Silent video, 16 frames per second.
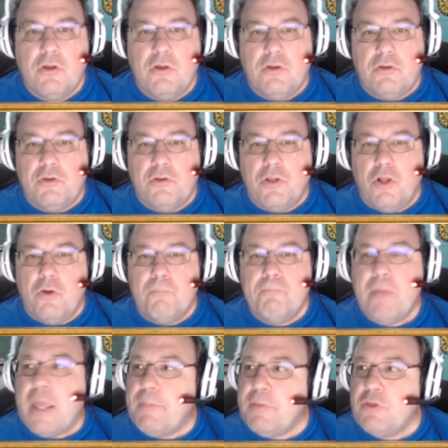You know,
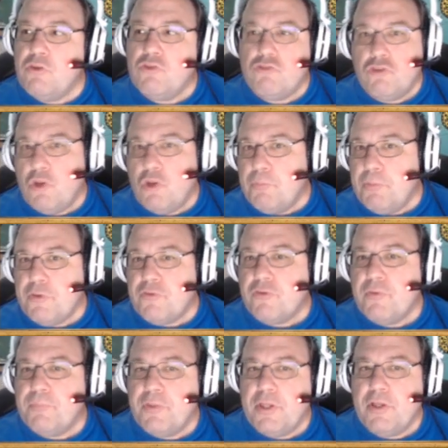maybe you should have put
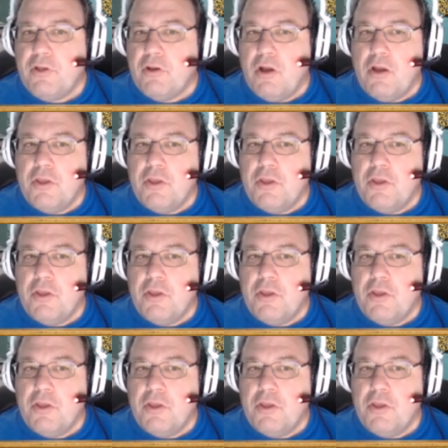something,